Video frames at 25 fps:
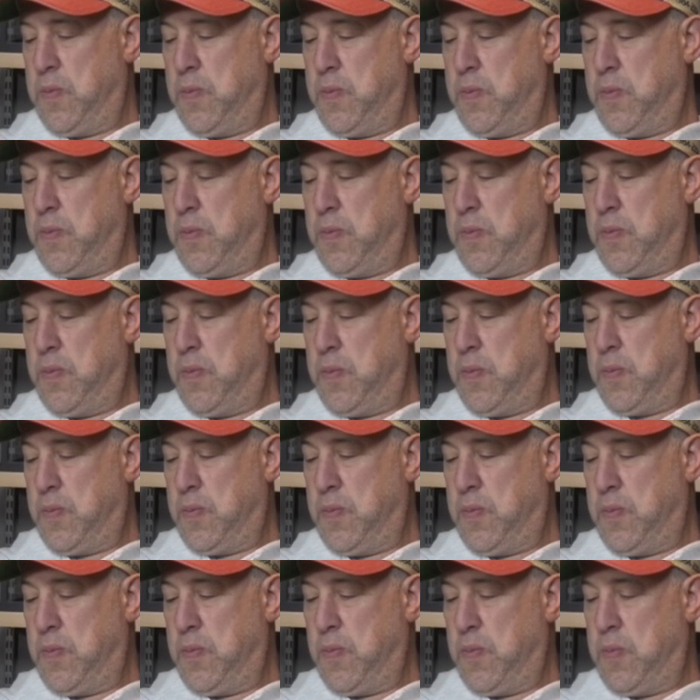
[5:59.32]

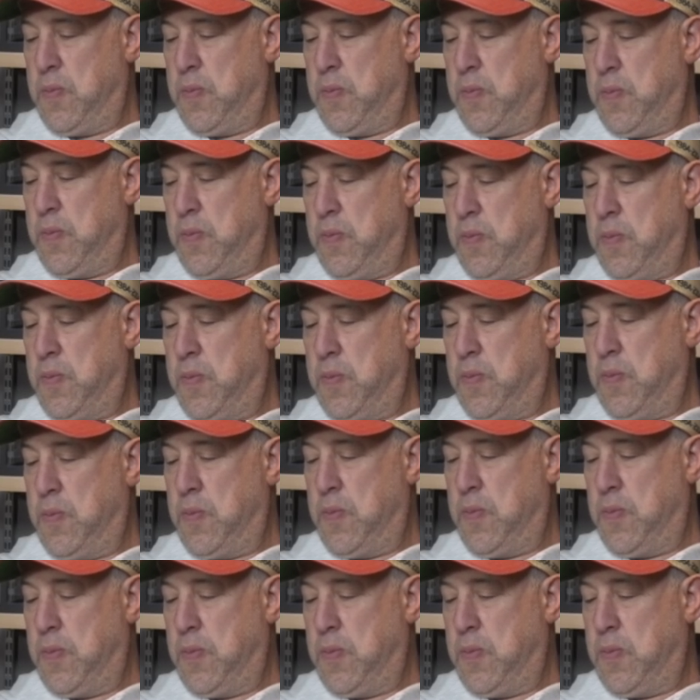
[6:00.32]

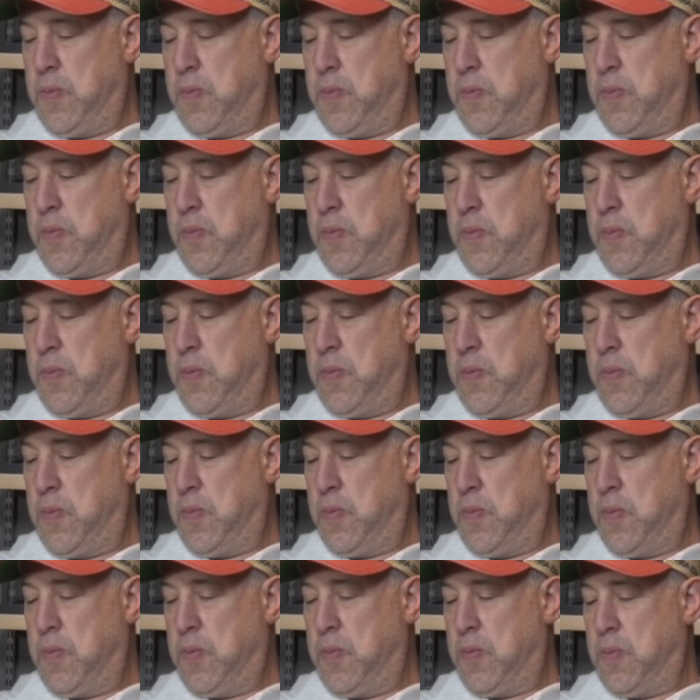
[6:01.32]

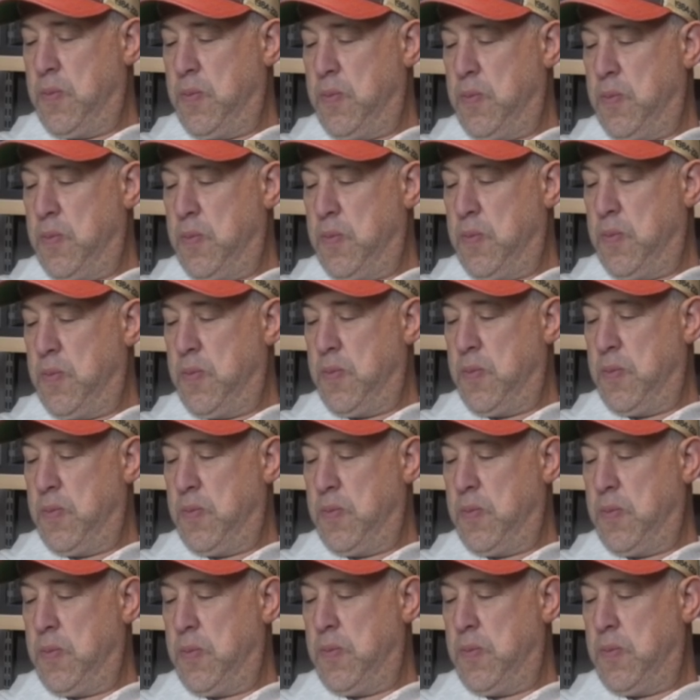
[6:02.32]
This person isn't speaking.